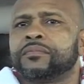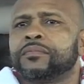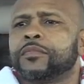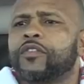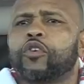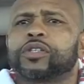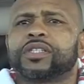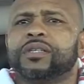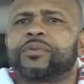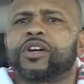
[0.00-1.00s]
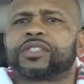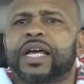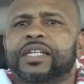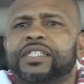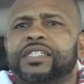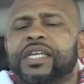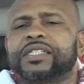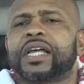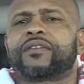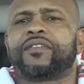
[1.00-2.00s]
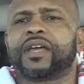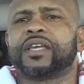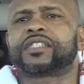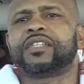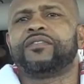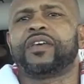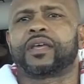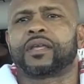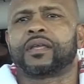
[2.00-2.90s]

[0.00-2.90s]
Of course it is because like I just said, it's not a fight, it's an event.